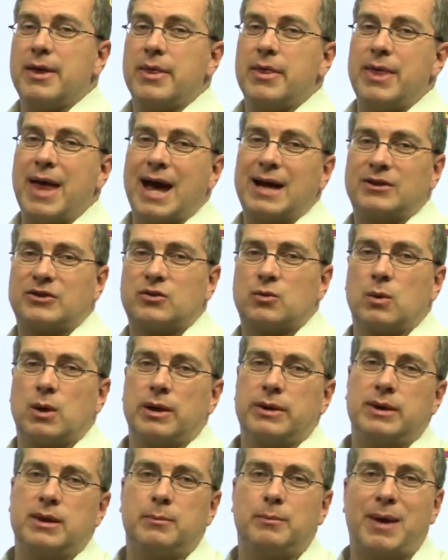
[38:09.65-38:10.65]
That's
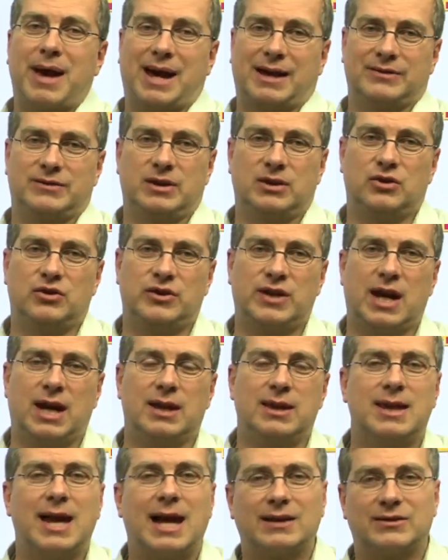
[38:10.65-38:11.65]
what the passage
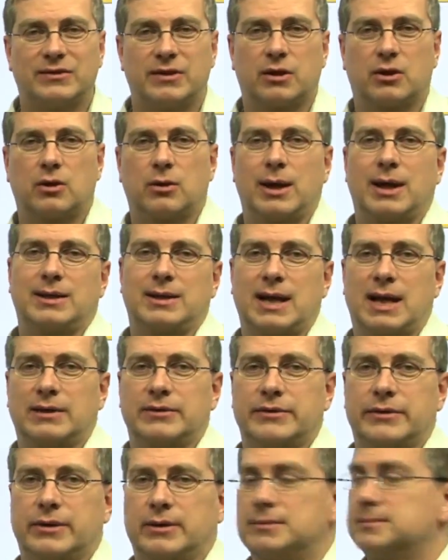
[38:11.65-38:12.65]
said. That's the correct
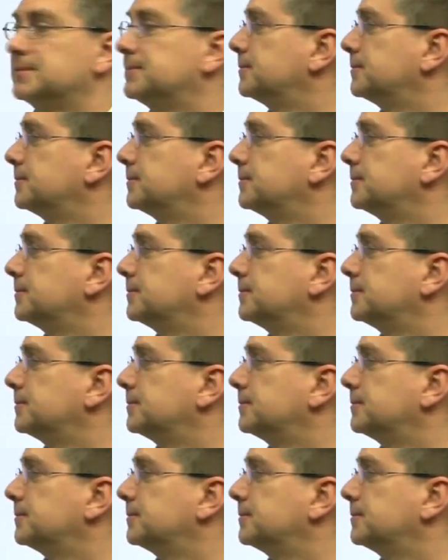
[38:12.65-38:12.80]
answer.